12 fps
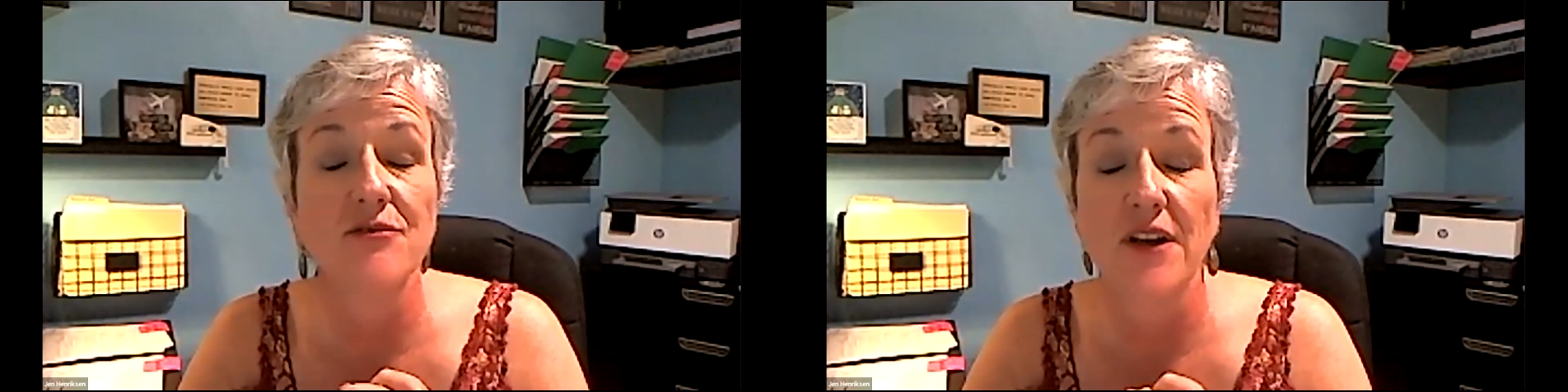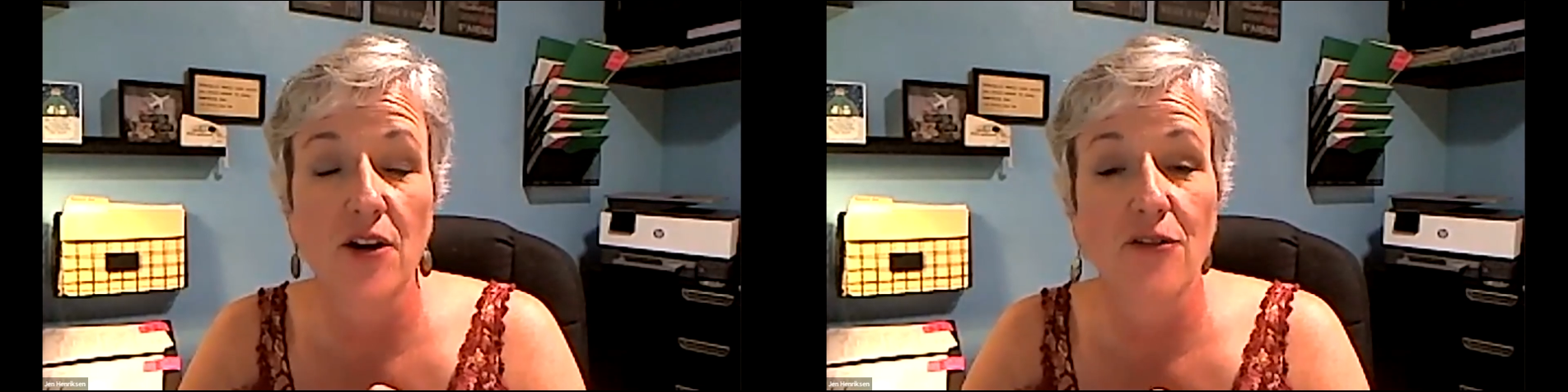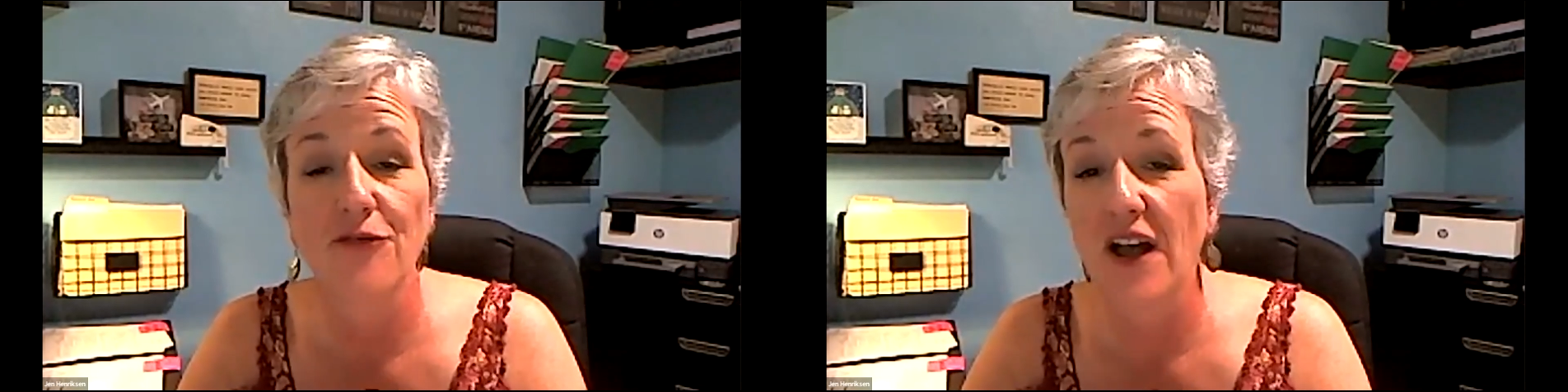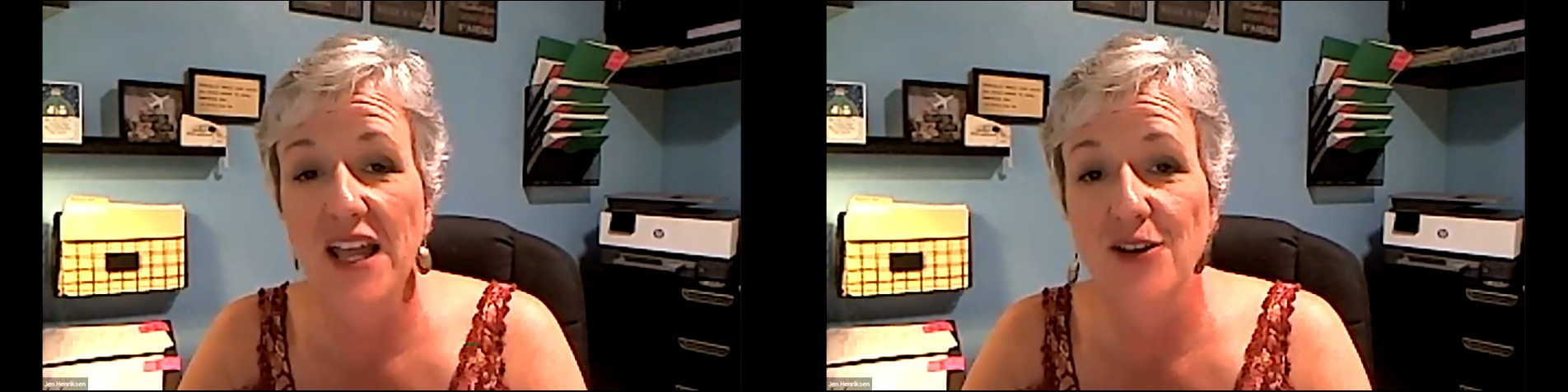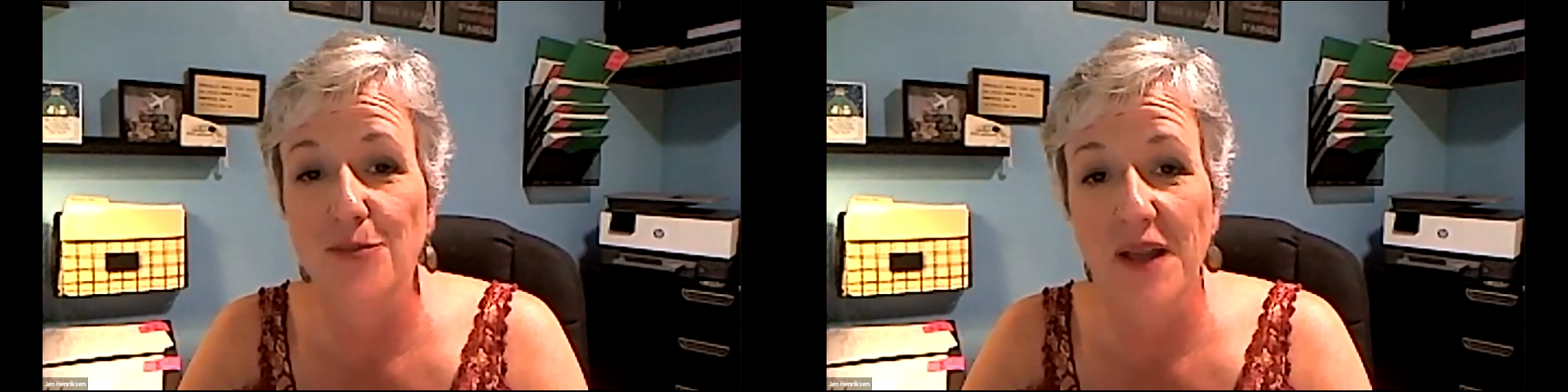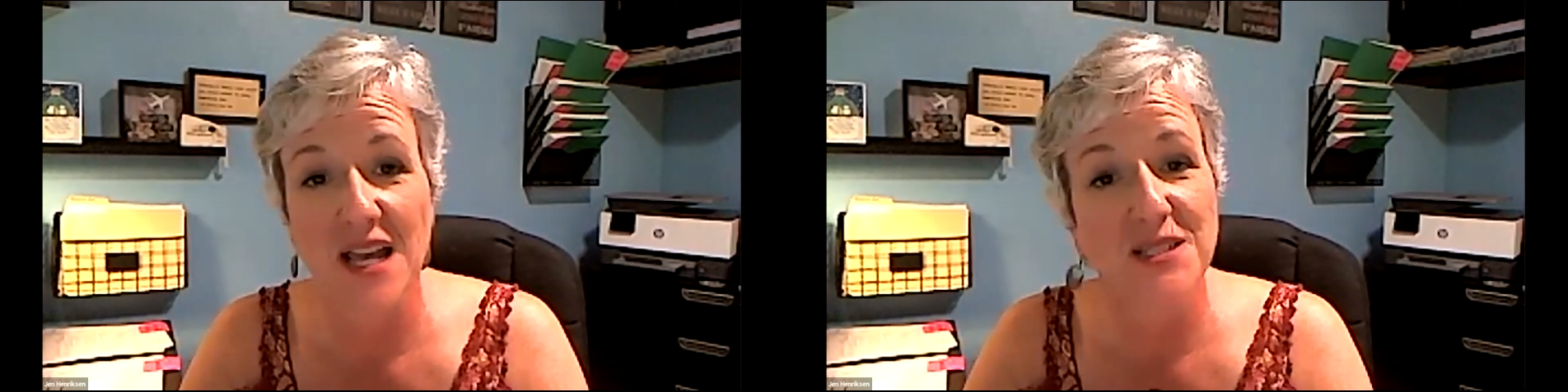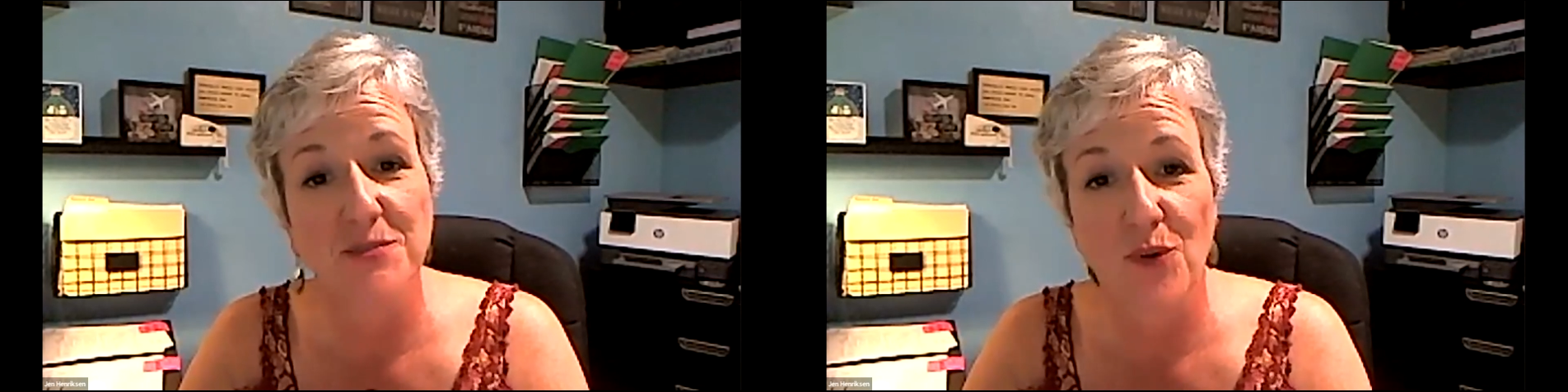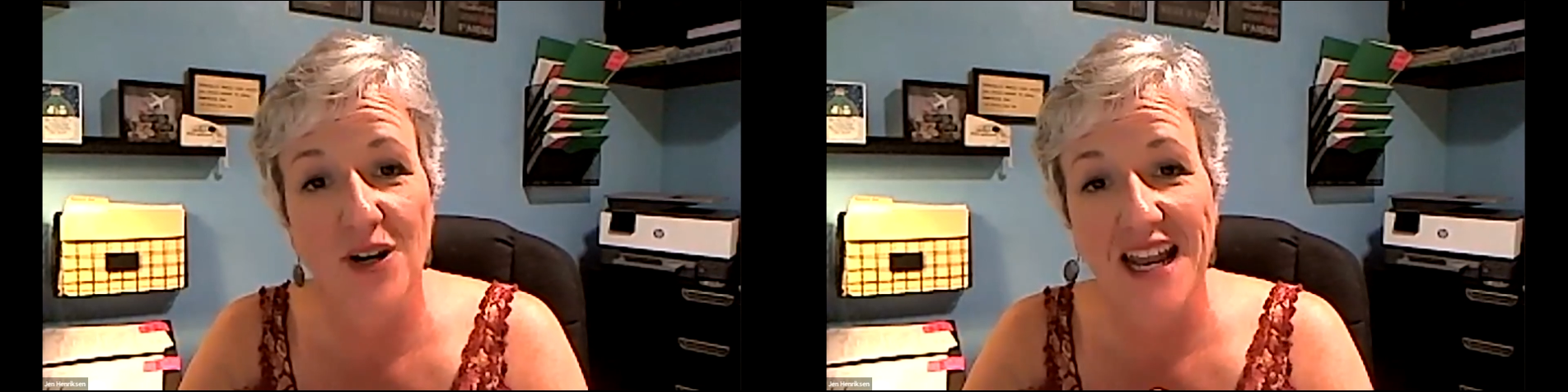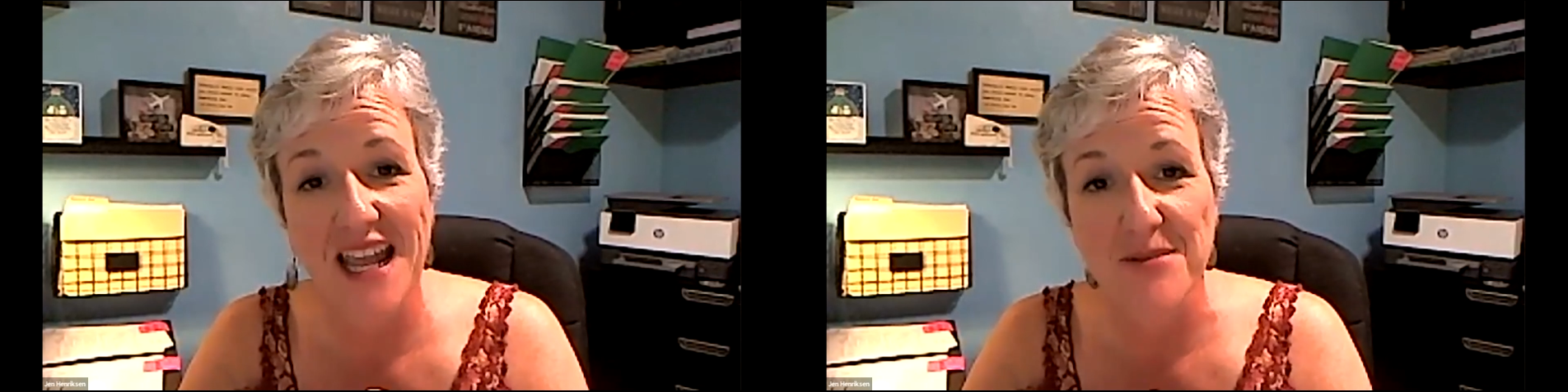verify your
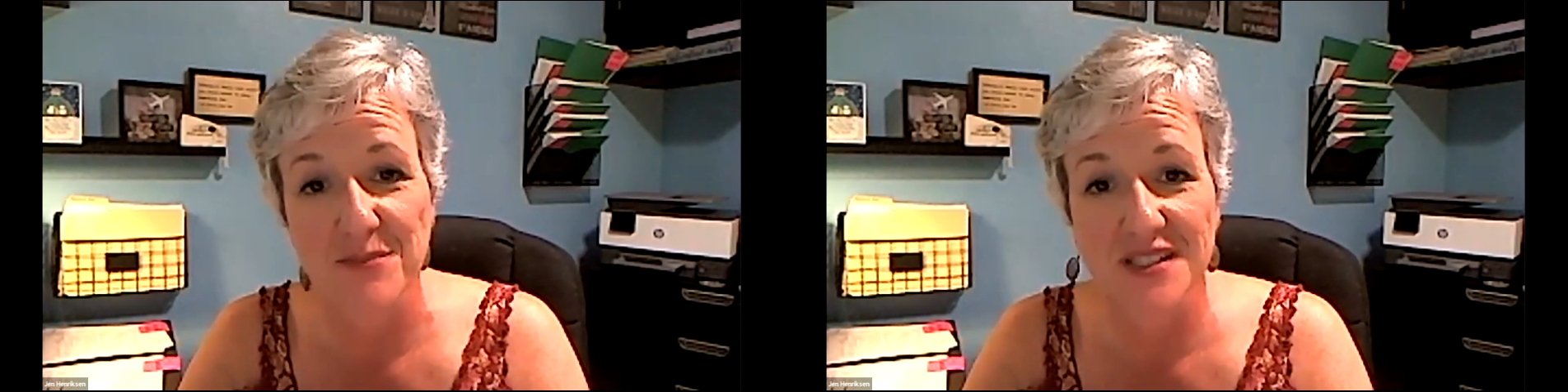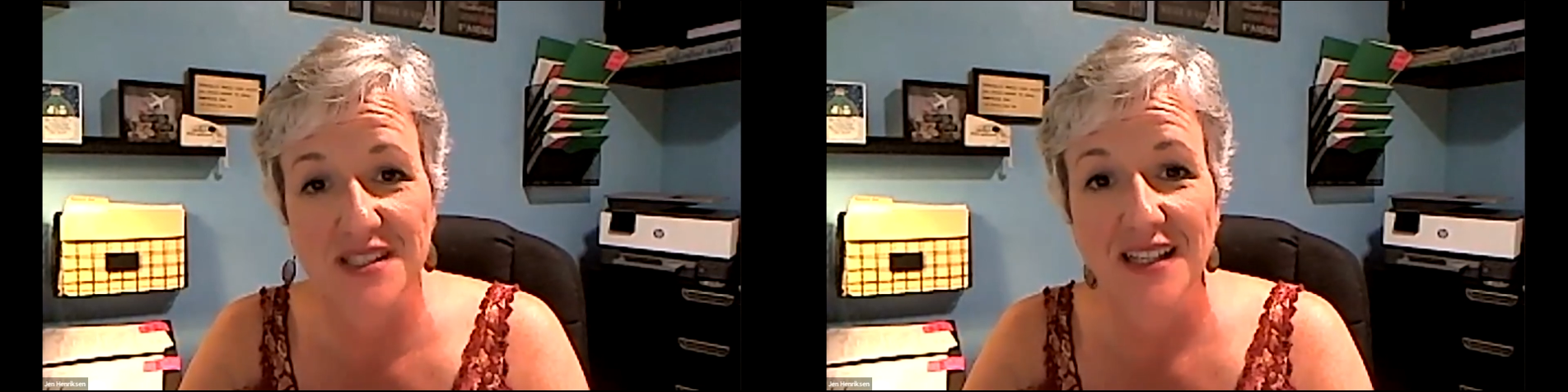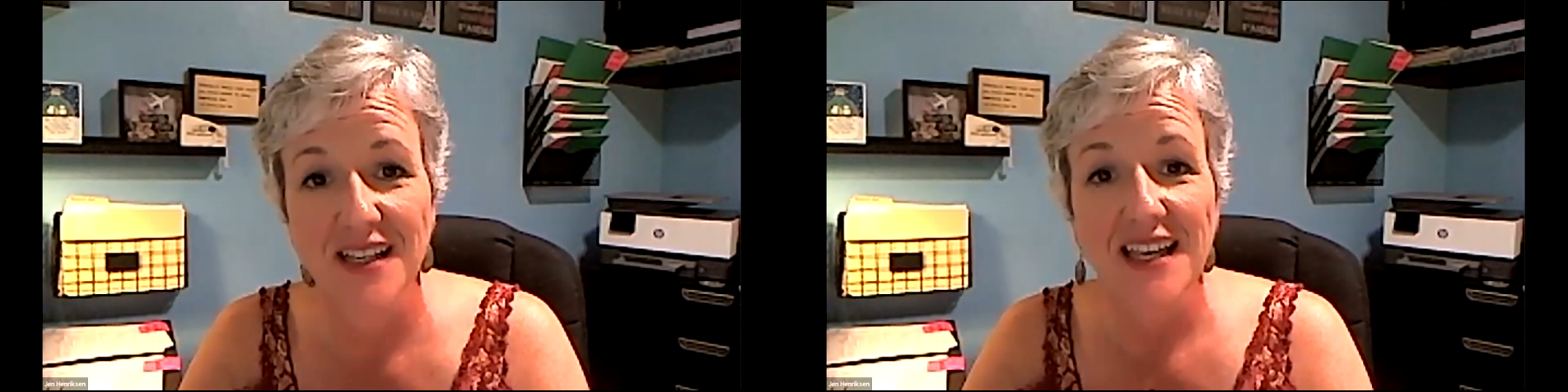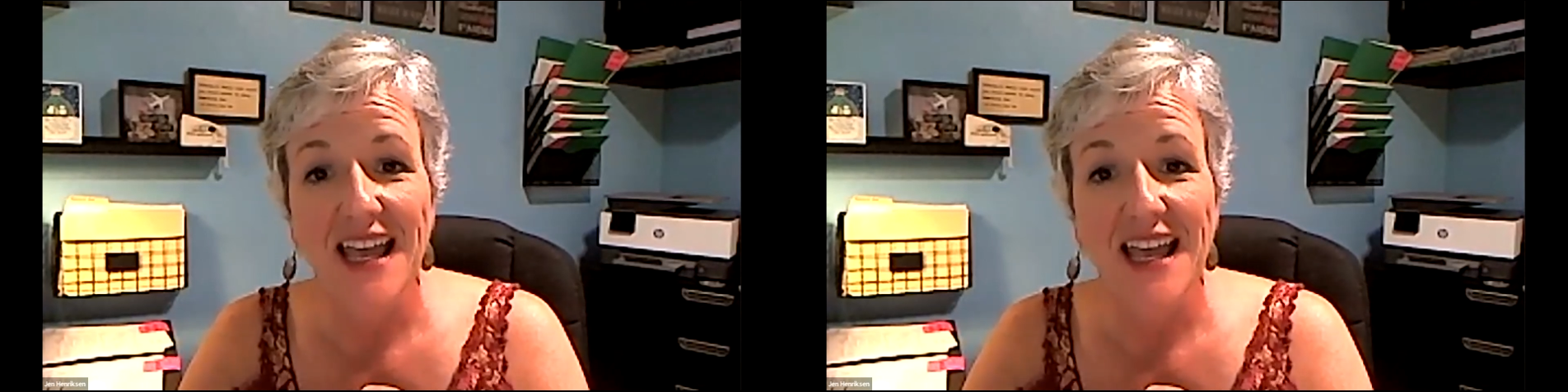passport names.